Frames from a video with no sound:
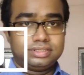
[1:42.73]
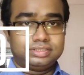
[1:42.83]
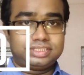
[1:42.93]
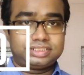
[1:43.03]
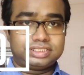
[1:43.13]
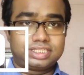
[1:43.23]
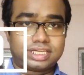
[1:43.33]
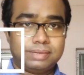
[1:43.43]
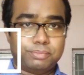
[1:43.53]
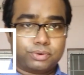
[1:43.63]
this is the
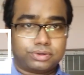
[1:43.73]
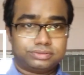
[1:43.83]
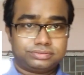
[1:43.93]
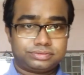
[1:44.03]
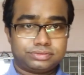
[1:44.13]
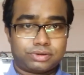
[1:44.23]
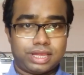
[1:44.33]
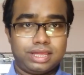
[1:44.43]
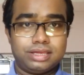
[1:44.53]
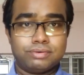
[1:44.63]
keyboard.
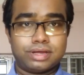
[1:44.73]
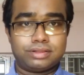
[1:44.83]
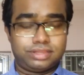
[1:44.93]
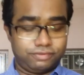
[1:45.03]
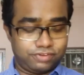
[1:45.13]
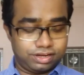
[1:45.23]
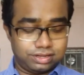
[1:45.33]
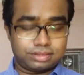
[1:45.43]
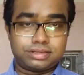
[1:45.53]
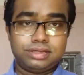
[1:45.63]
Okay, you can see
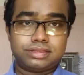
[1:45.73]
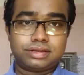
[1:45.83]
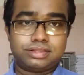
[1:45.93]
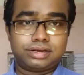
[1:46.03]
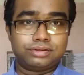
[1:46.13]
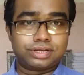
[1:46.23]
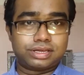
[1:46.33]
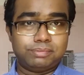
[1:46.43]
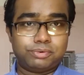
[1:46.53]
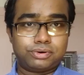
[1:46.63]
various keys are there on the
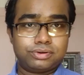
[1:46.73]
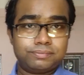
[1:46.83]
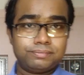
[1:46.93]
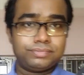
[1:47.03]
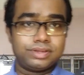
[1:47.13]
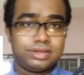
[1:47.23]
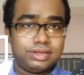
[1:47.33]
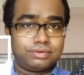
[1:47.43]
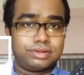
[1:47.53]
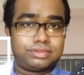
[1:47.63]
keyboard.
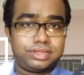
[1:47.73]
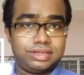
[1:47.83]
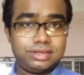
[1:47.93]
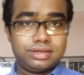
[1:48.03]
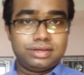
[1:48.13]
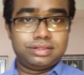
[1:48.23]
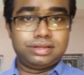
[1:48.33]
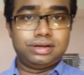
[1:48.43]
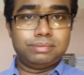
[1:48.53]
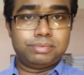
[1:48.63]
You can see the
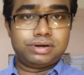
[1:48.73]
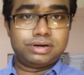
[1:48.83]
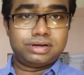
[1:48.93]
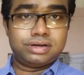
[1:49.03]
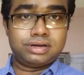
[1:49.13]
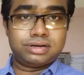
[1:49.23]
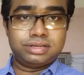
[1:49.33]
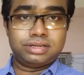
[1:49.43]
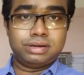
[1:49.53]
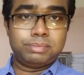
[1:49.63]

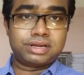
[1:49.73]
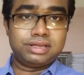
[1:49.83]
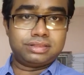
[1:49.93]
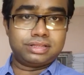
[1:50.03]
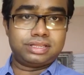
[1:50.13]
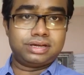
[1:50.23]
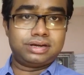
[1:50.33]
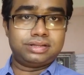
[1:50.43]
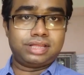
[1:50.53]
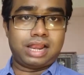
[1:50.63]
number keys are
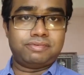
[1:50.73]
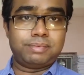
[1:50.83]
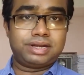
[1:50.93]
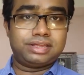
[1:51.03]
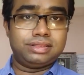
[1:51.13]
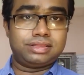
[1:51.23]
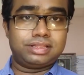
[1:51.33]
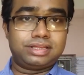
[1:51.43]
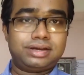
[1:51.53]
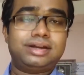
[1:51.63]
there, the alphabet keys are
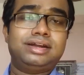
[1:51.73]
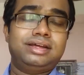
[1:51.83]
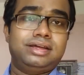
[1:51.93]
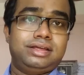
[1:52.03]
there,